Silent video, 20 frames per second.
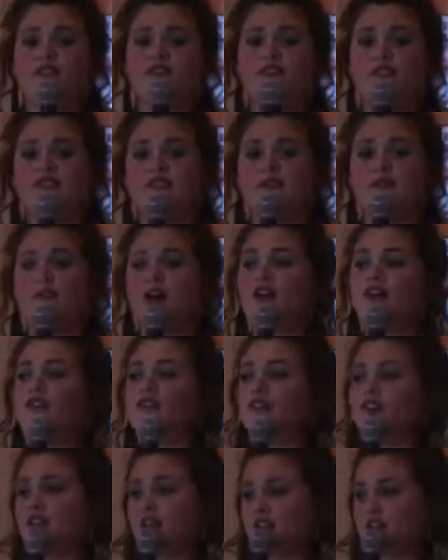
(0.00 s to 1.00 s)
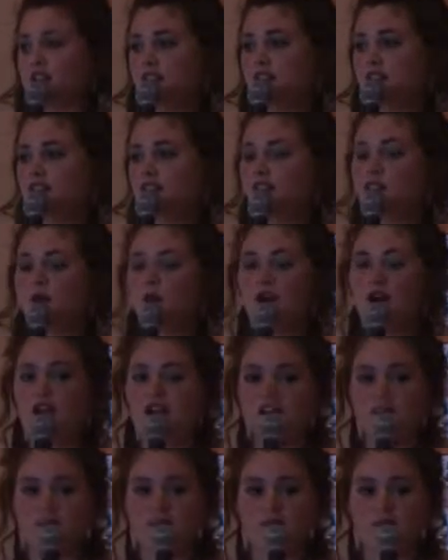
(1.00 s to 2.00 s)
Visiting Mount Vernon, the
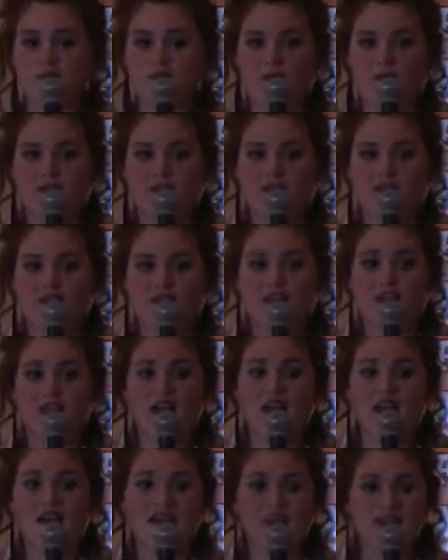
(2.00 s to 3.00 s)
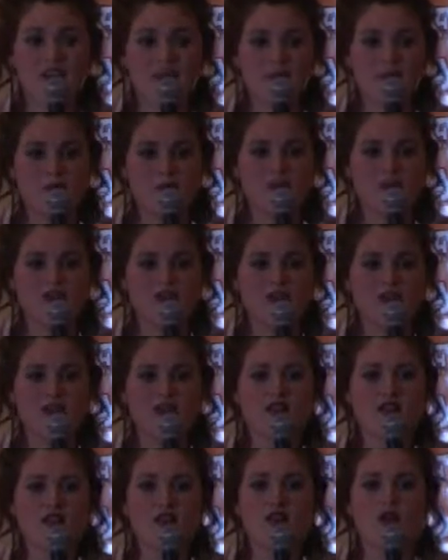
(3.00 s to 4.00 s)
Washington Monument, and the Lincoln
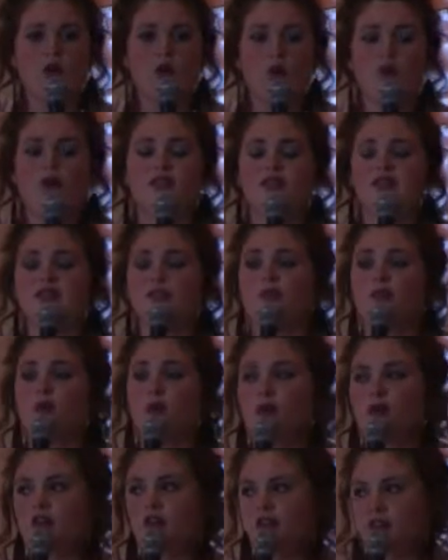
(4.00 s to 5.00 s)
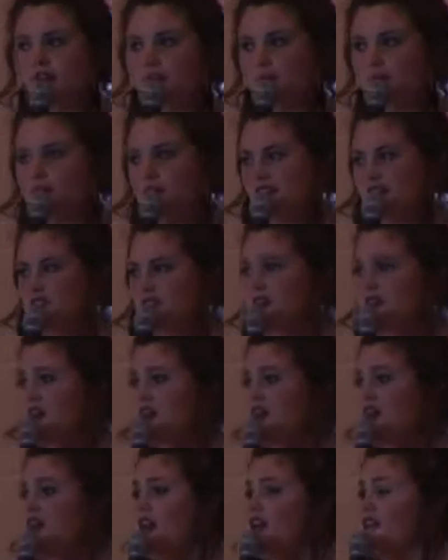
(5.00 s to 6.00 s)
Memorial was an important reminder
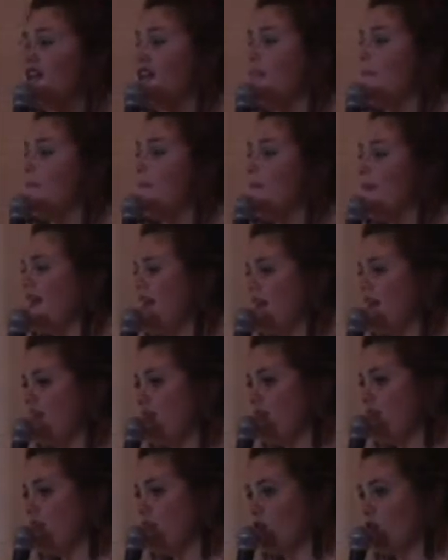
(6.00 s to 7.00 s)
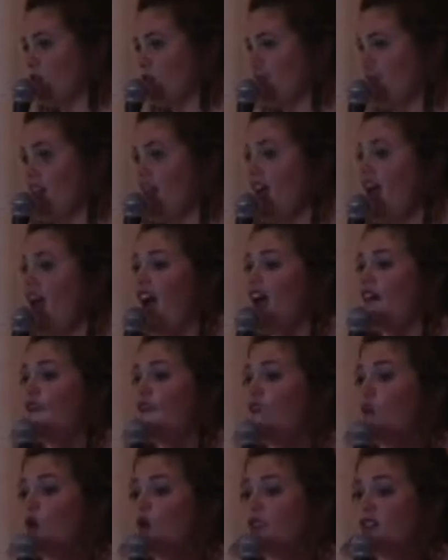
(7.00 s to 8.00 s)
that many before me
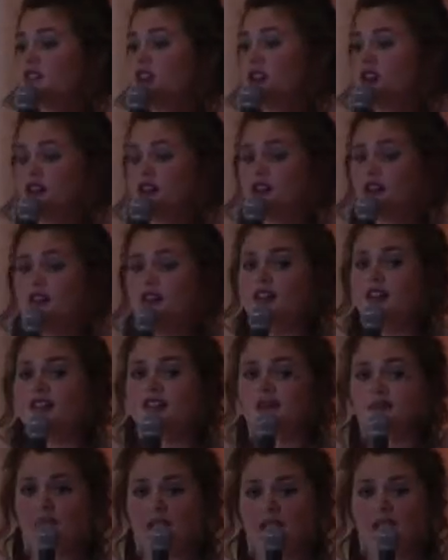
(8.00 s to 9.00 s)
have worked hard to